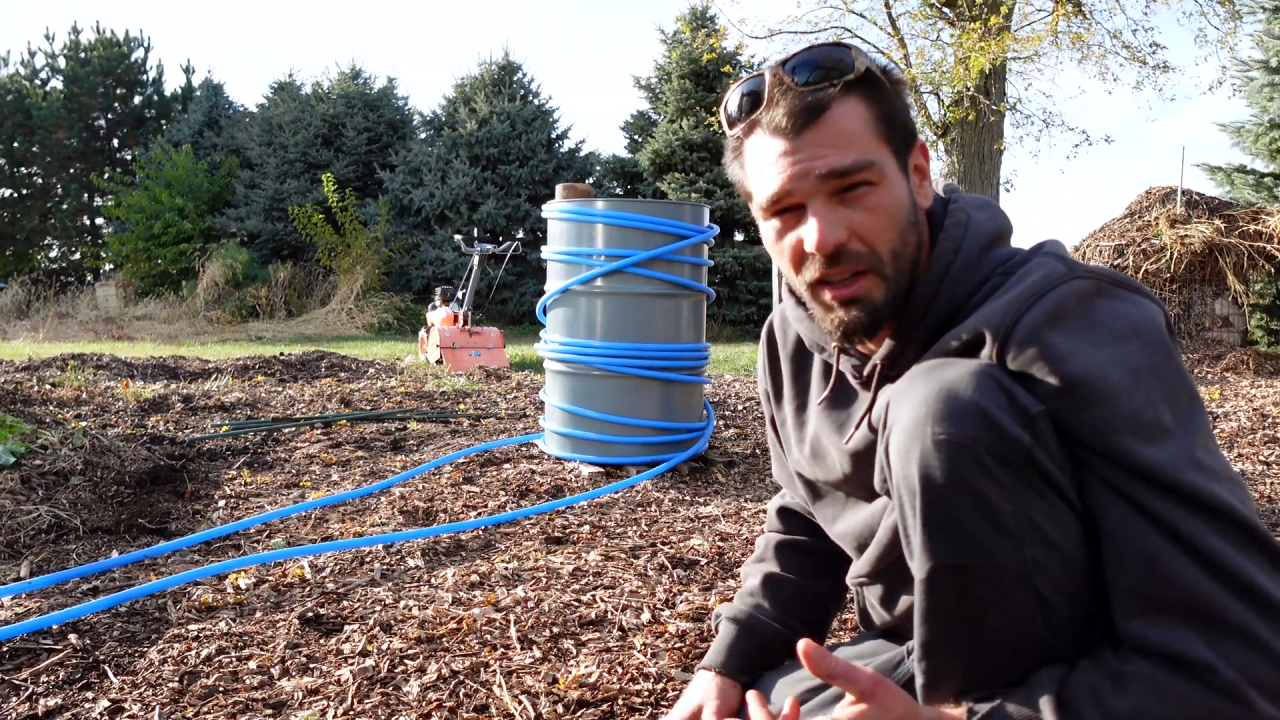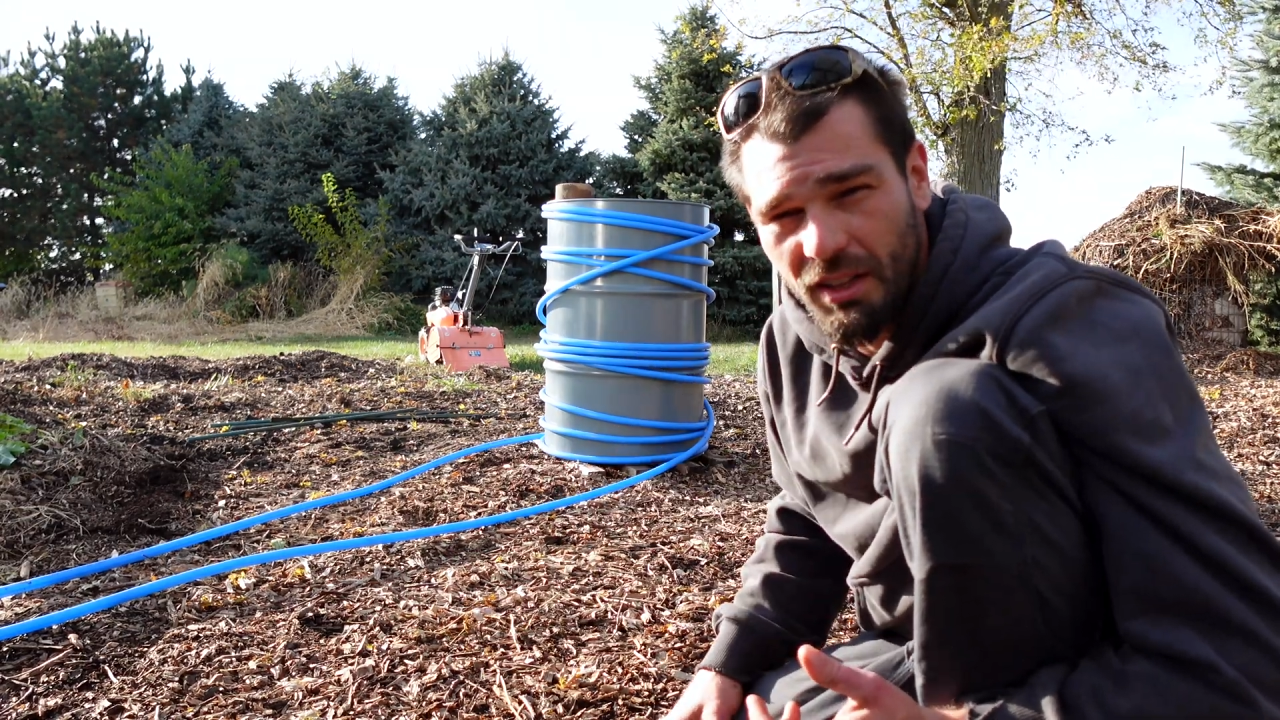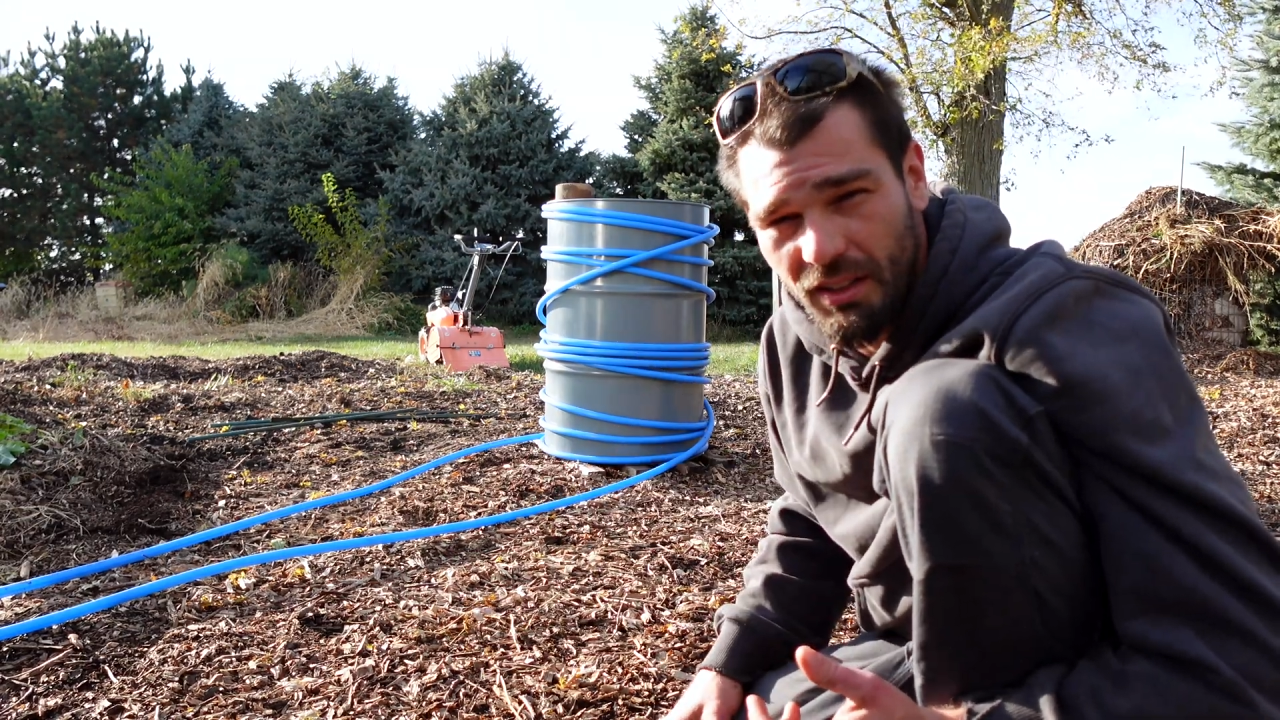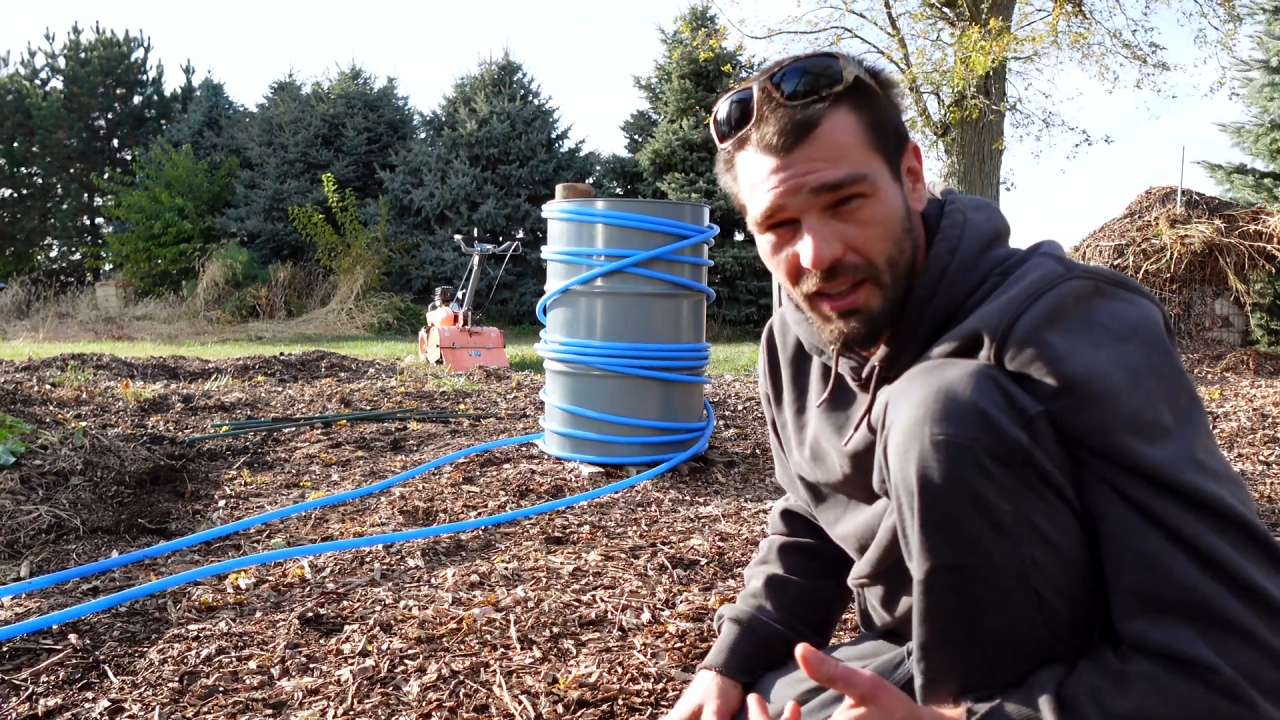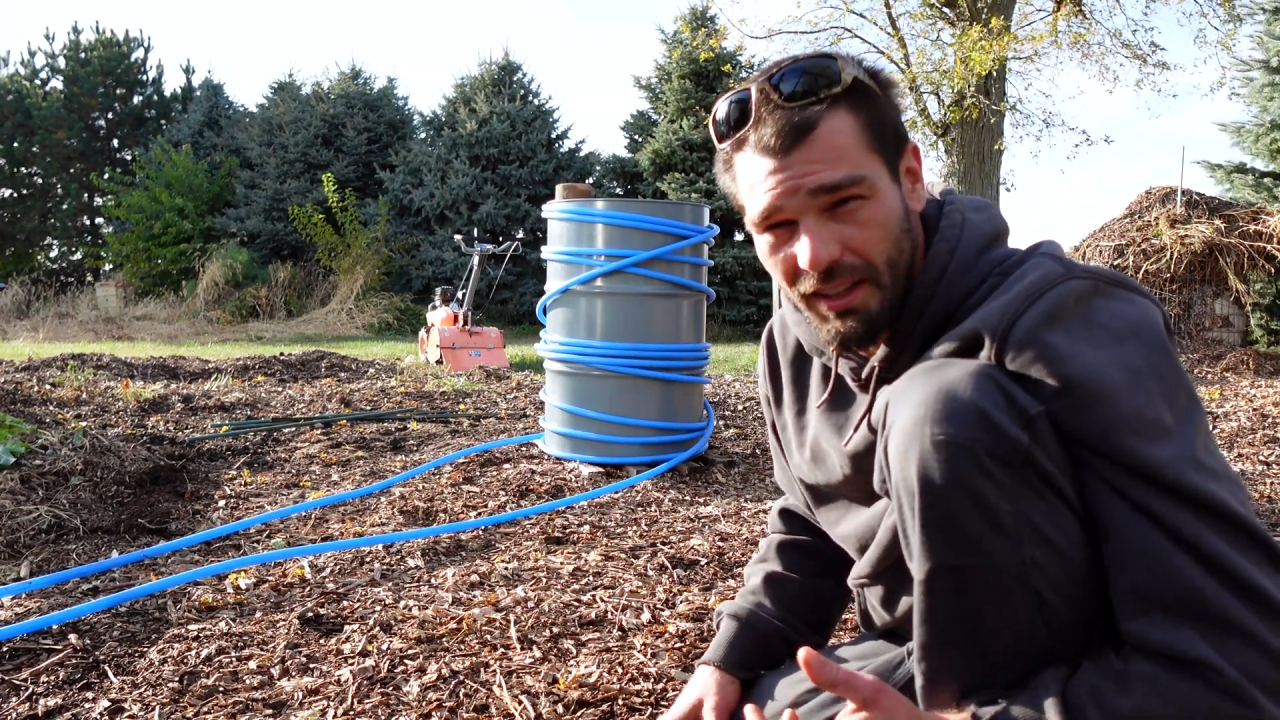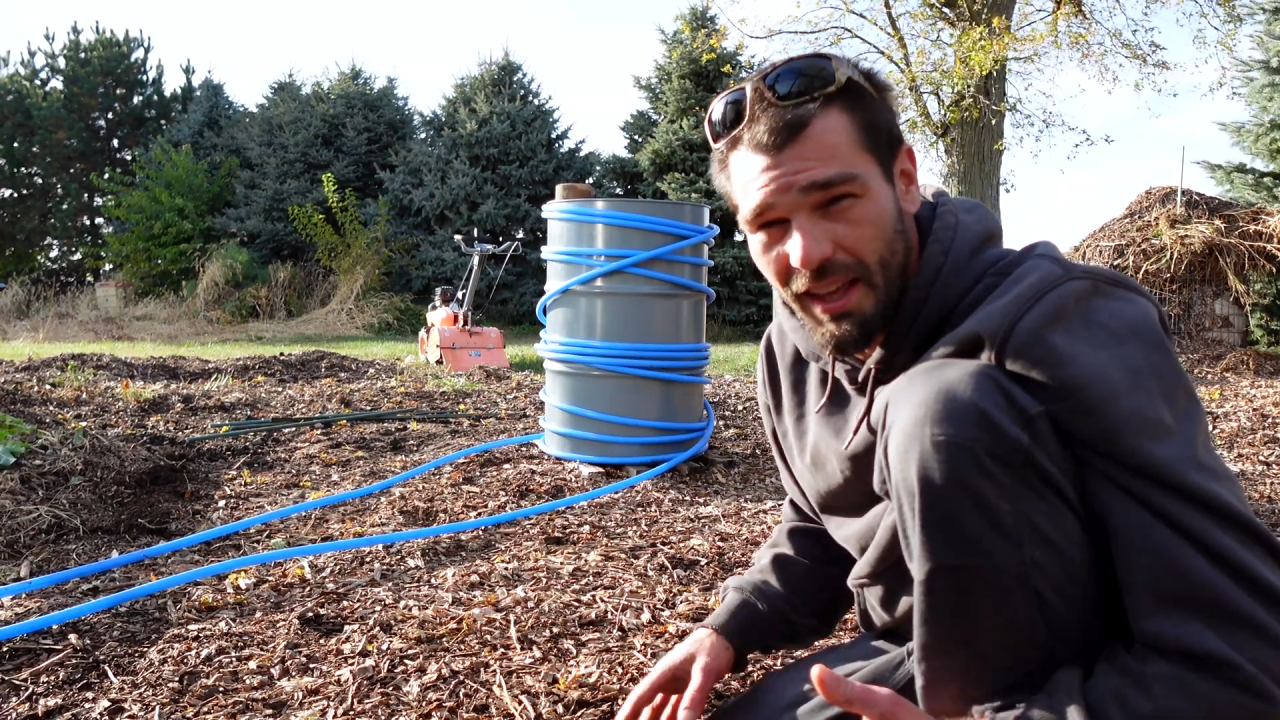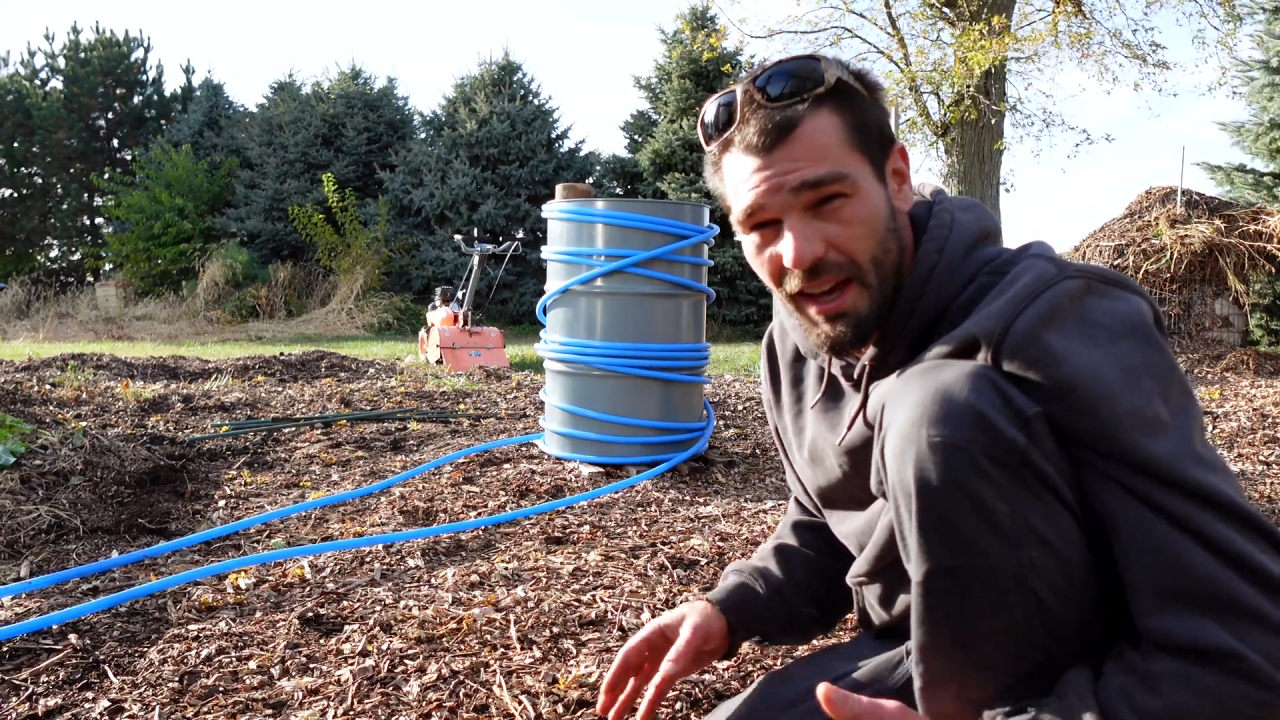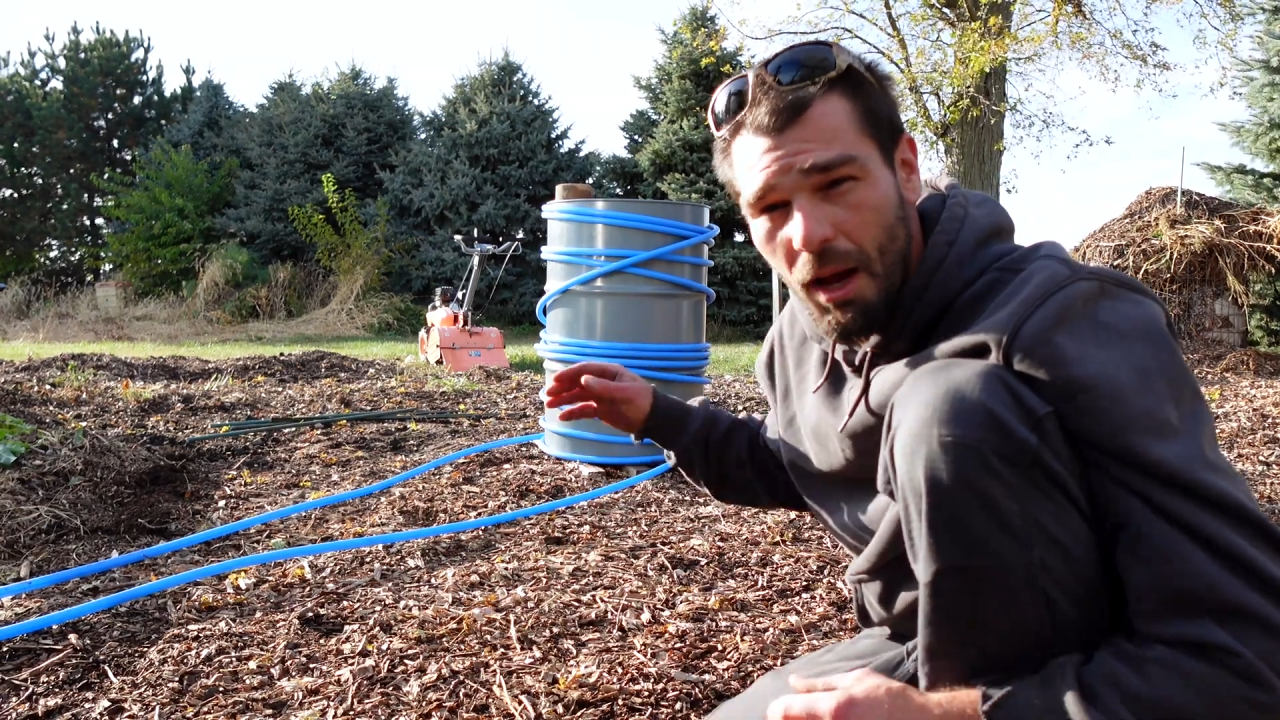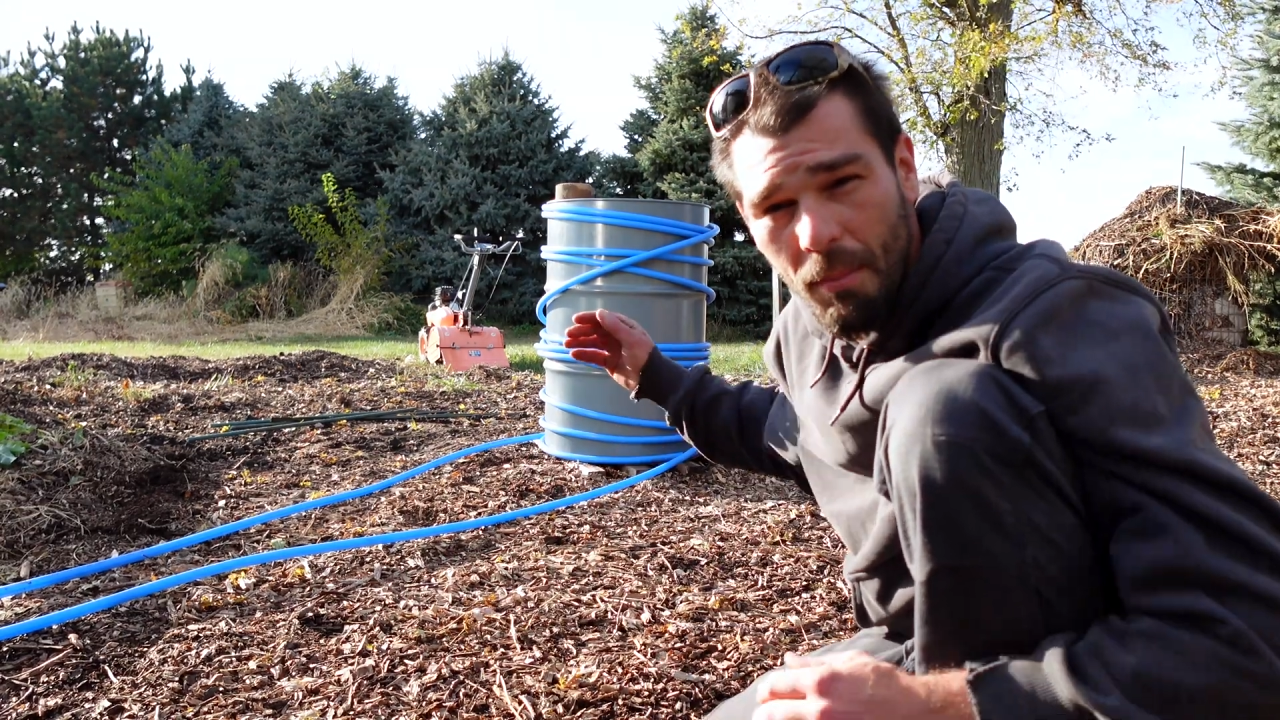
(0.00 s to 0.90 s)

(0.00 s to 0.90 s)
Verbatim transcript: anything like that.